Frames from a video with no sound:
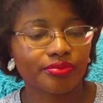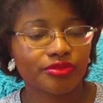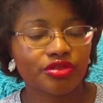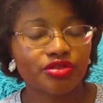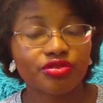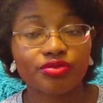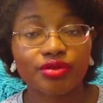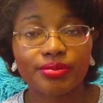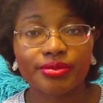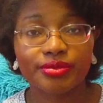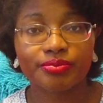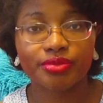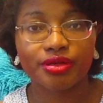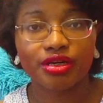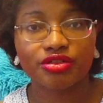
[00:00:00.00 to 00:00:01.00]

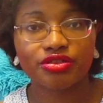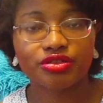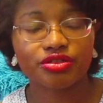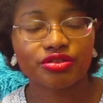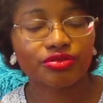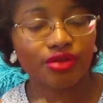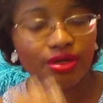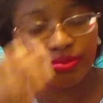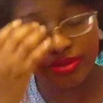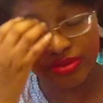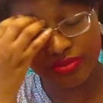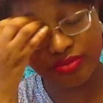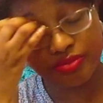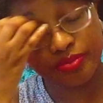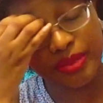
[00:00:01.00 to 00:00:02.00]
scrubbing
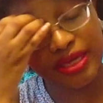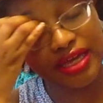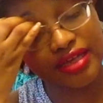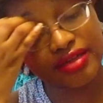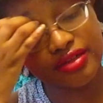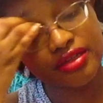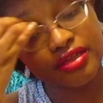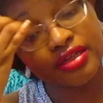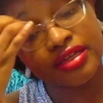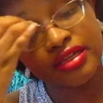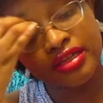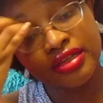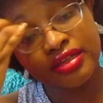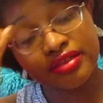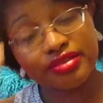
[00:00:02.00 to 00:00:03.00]
pad.
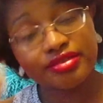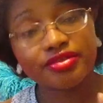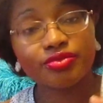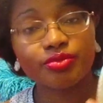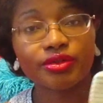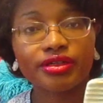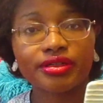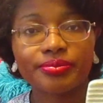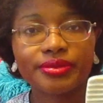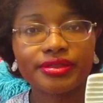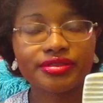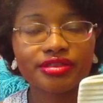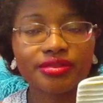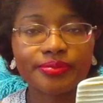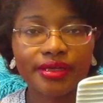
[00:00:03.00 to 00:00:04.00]
This is one I
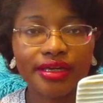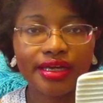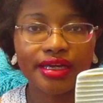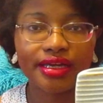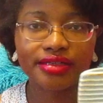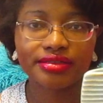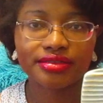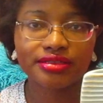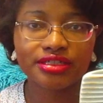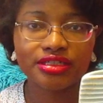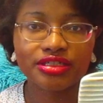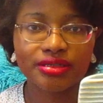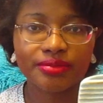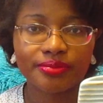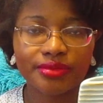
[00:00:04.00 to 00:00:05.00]
picked up at
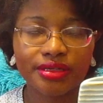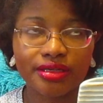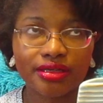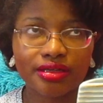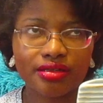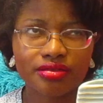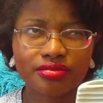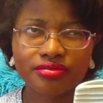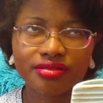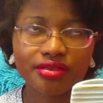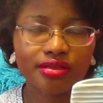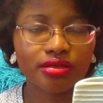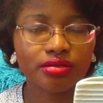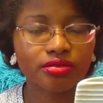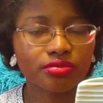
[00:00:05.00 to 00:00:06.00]
I
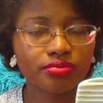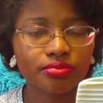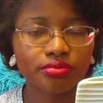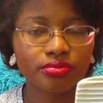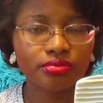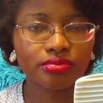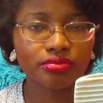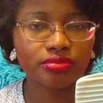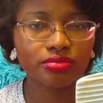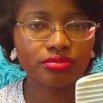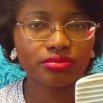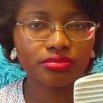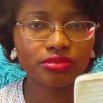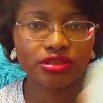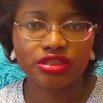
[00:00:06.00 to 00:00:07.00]
think
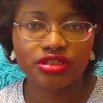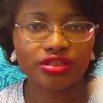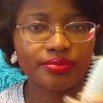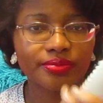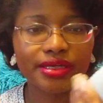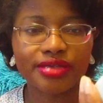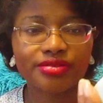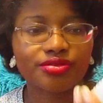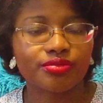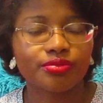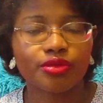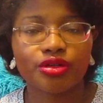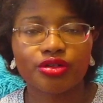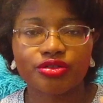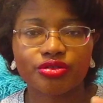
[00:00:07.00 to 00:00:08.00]
TJ Maxx or
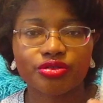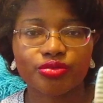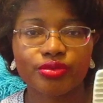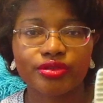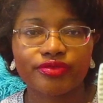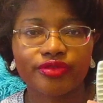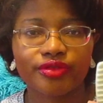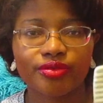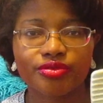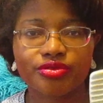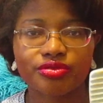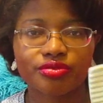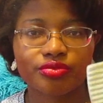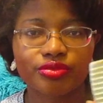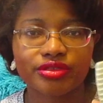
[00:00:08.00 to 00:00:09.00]
Marshalls. One of
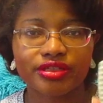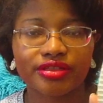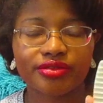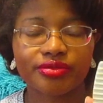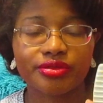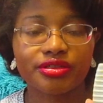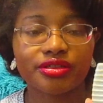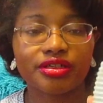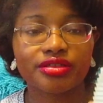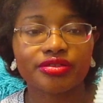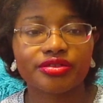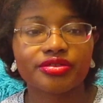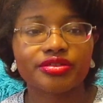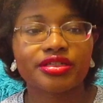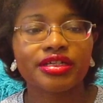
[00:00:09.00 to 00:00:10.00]
those was like
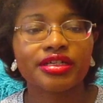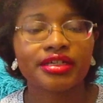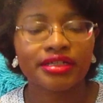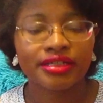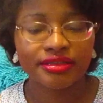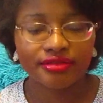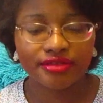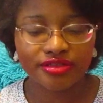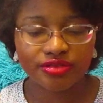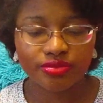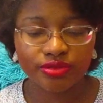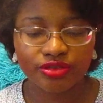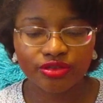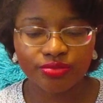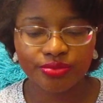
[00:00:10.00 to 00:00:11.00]
$3. This
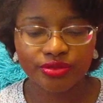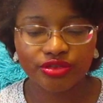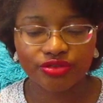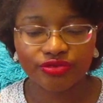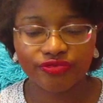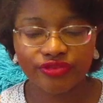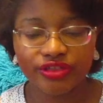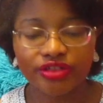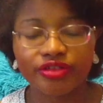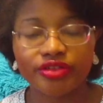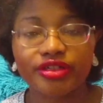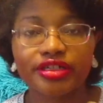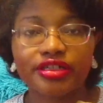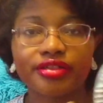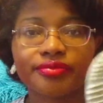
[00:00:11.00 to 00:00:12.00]
one you put your finger
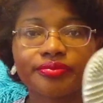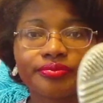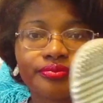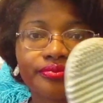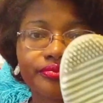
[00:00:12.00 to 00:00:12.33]
in